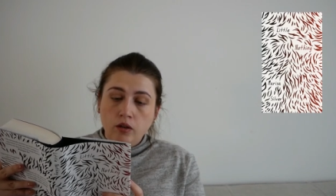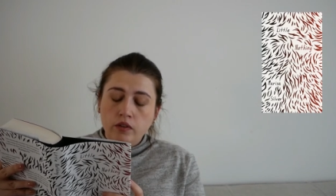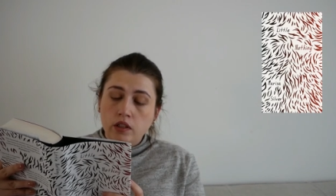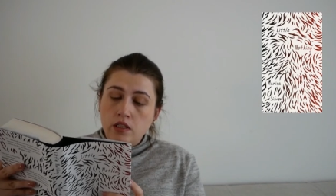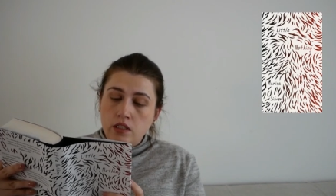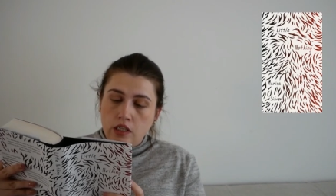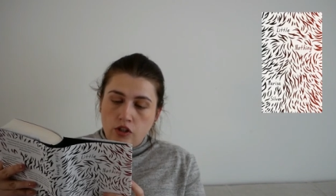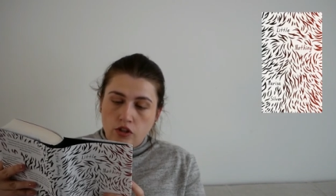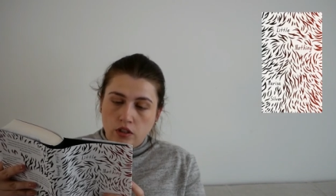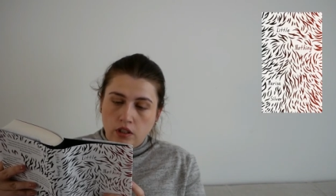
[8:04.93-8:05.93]
of the last
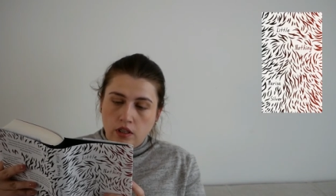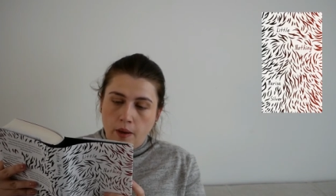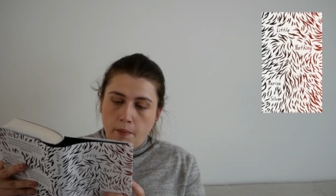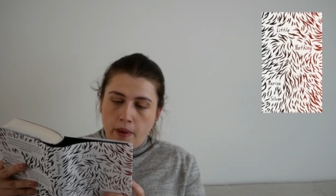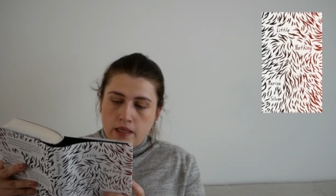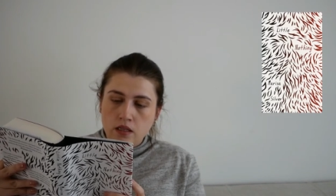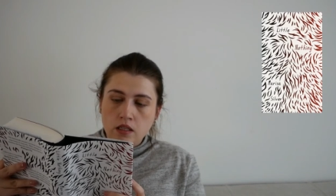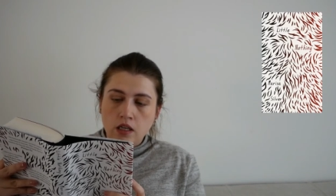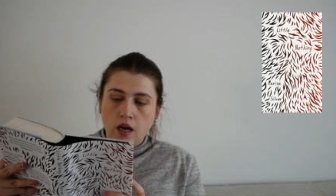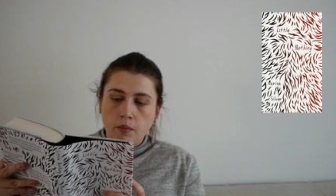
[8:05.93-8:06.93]
century, a
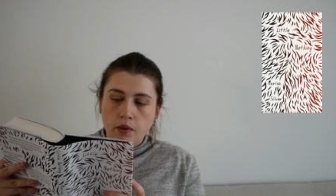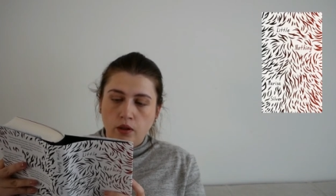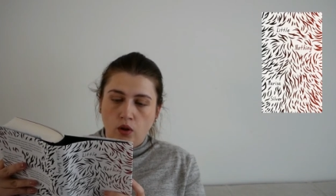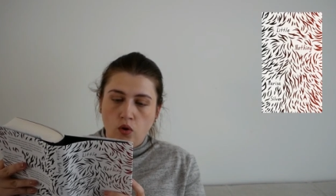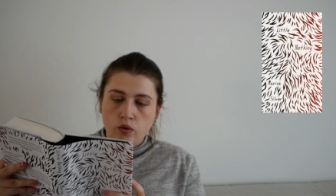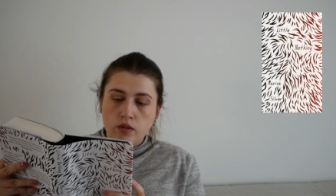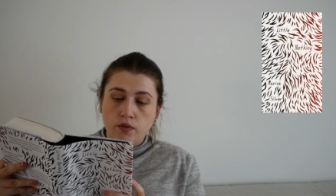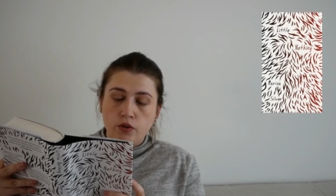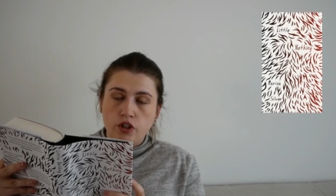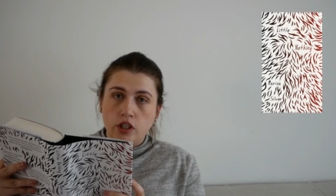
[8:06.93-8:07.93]
peasant couple longs
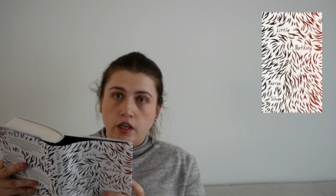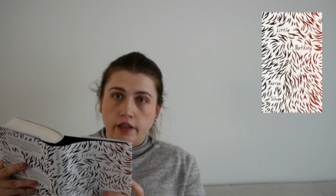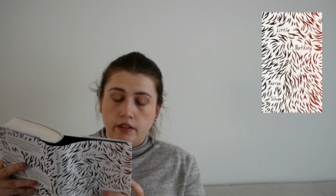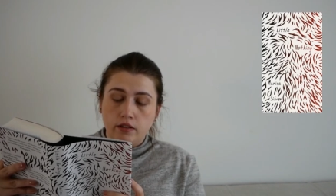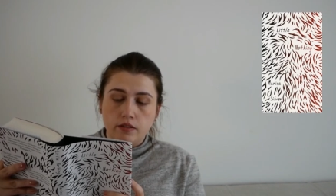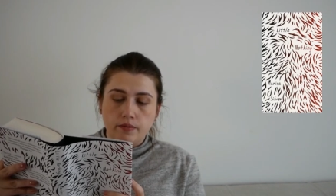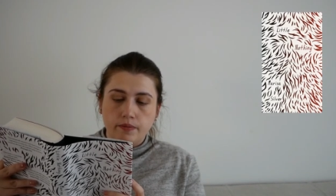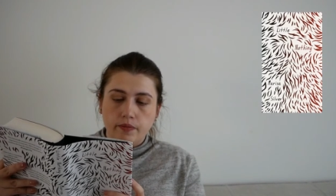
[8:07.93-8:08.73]
for a child.